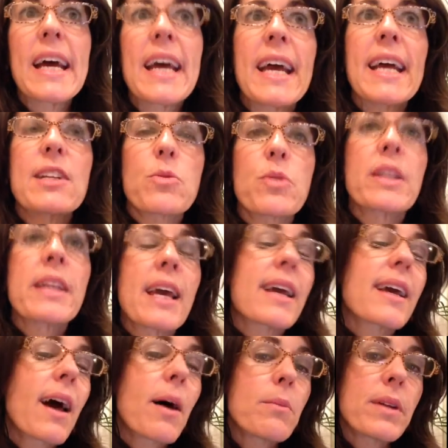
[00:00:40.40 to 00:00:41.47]
It's really
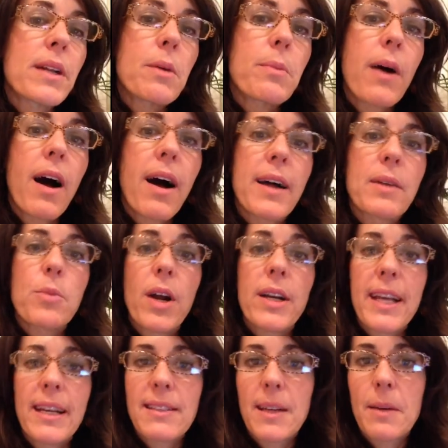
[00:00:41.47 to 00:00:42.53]
incumbent upon
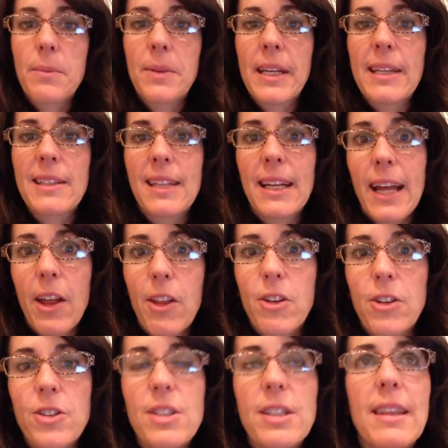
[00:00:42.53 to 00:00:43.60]
broadcast companies and
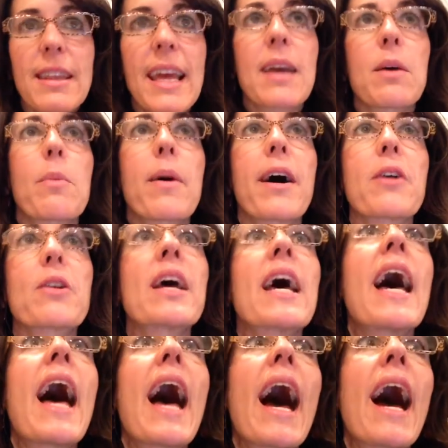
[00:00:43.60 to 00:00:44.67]
others to think about
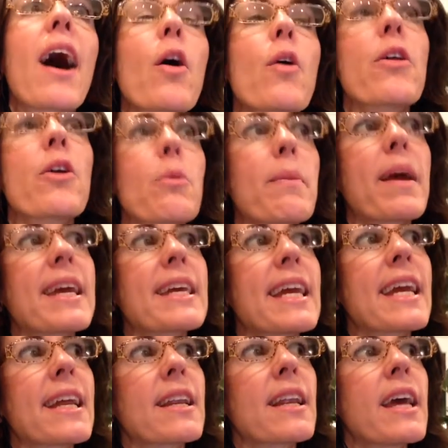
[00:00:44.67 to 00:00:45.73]
how they're
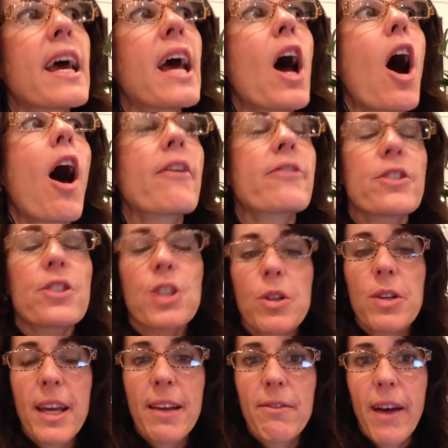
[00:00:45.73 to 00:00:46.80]
making offers
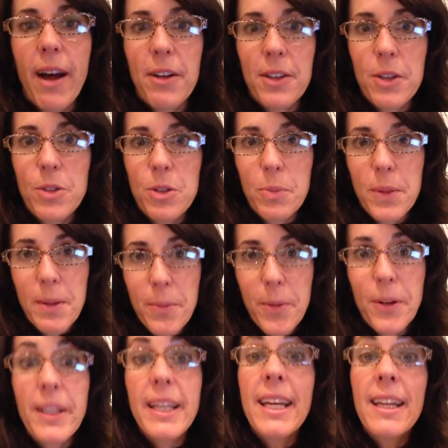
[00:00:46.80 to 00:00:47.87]
unique value to
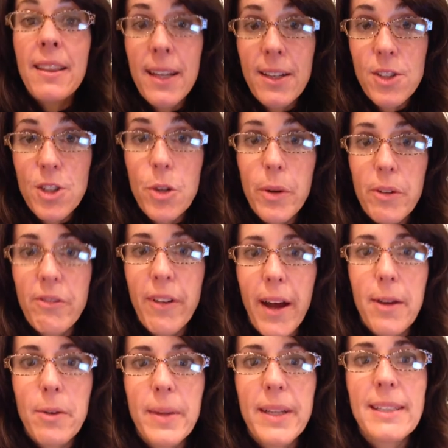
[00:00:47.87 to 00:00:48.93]
people in these new
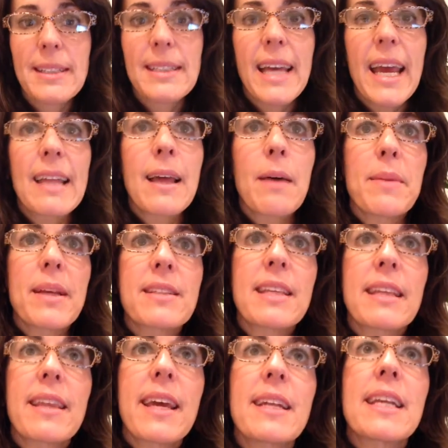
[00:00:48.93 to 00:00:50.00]
environments. And that means
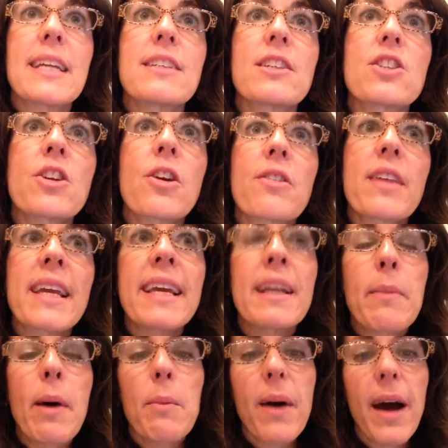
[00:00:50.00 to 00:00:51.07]
that they need to start thinking
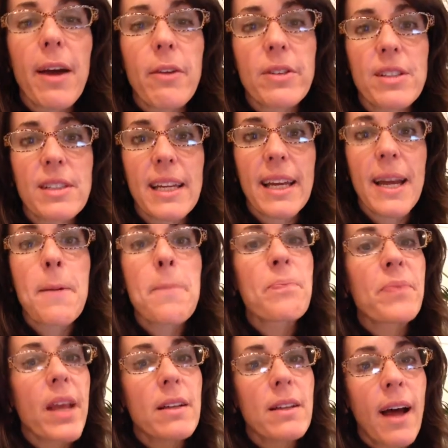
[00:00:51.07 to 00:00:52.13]
about piracy,
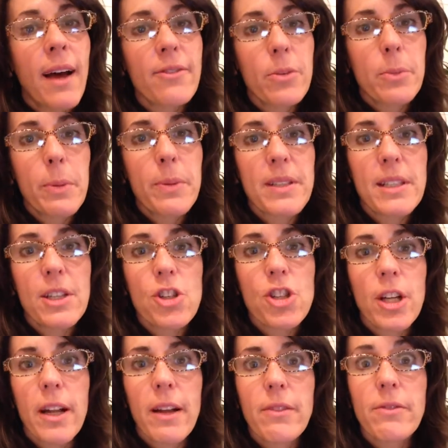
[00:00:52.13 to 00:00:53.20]
not from a
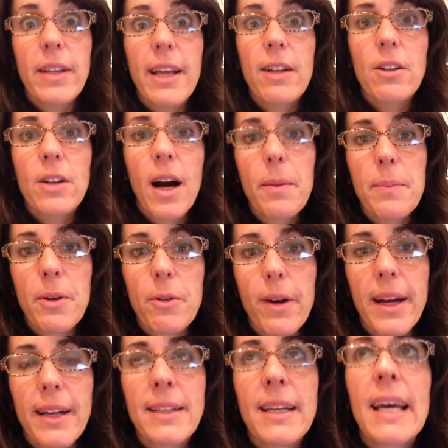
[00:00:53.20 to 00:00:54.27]
position of legal
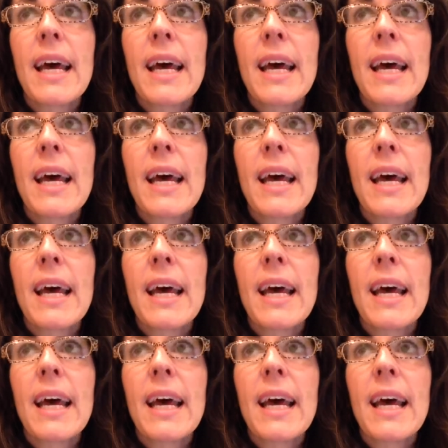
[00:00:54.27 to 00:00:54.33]
copyright,